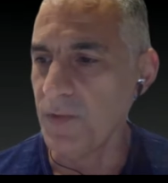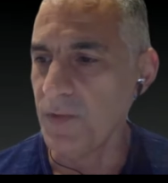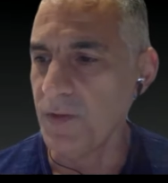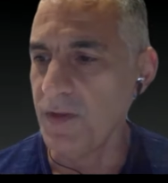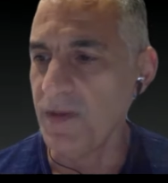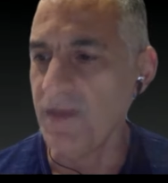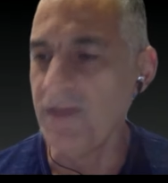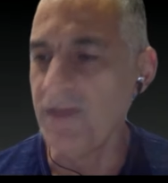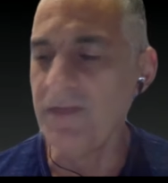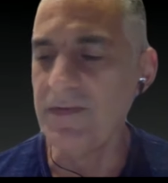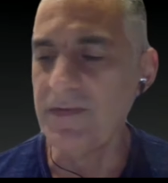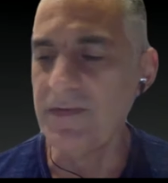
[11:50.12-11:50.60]

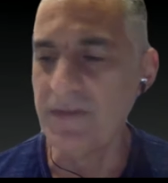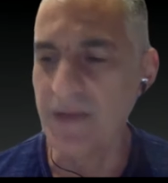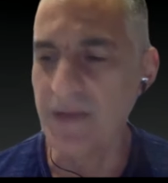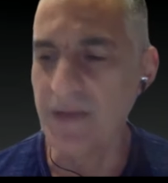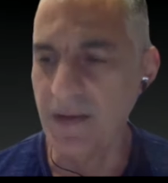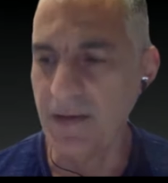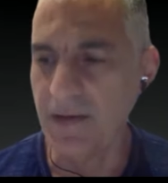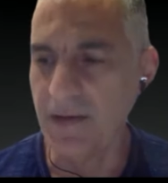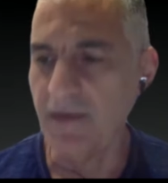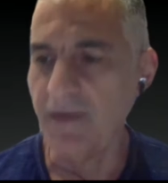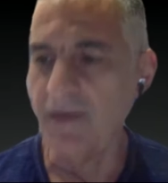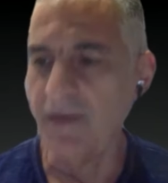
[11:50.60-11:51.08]

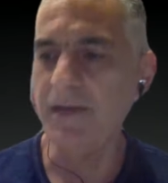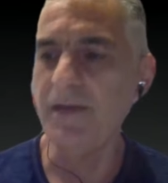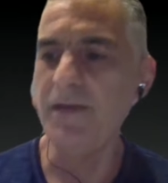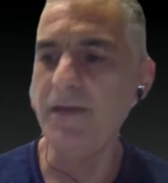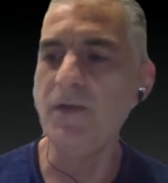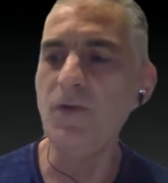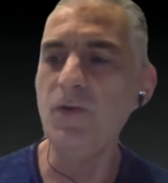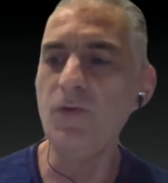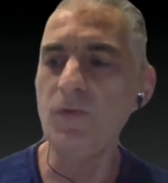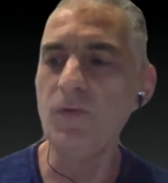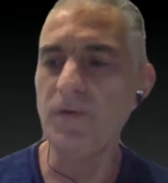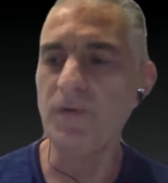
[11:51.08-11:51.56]
instead,
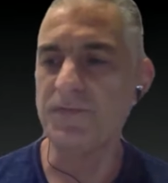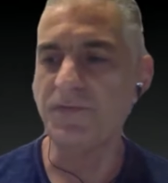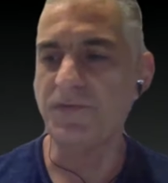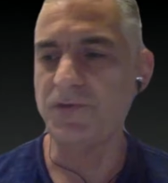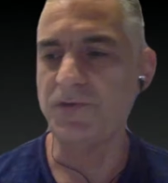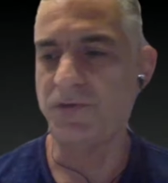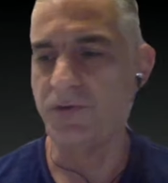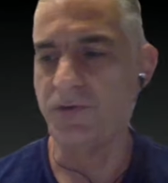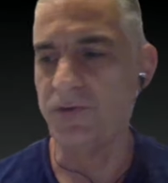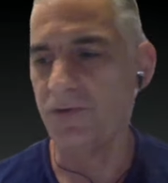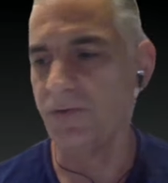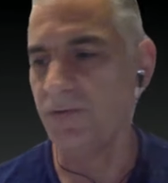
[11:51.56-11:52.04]
in lieu of
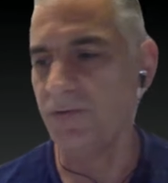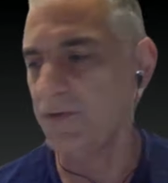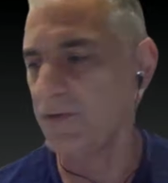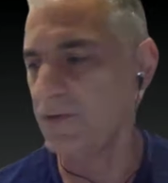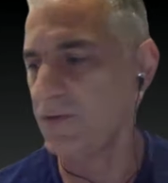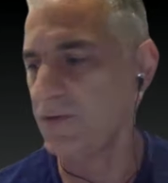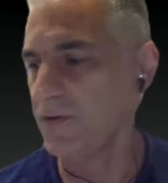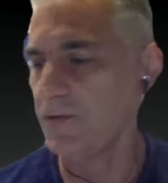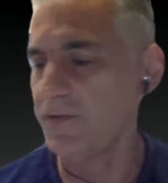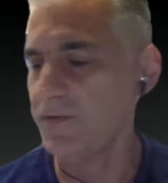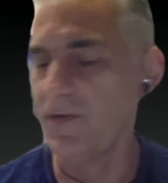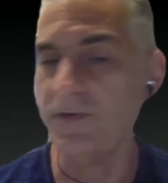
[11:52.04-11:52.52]
surgeries,
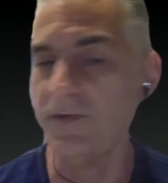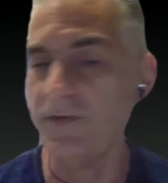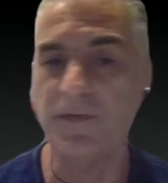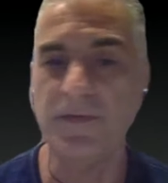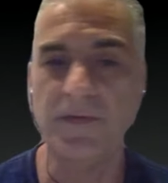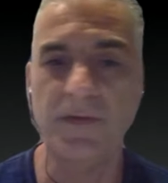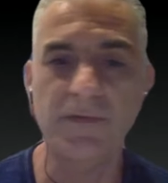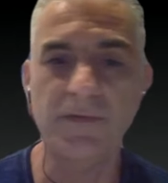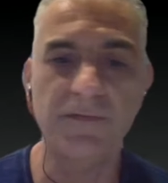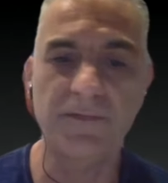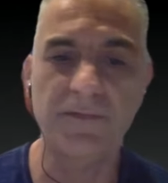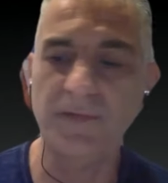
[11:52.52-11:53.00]

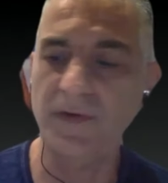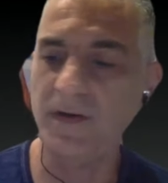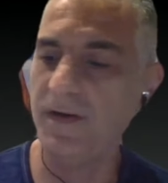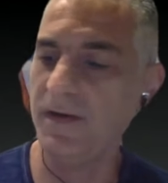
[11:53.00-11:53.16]
conservative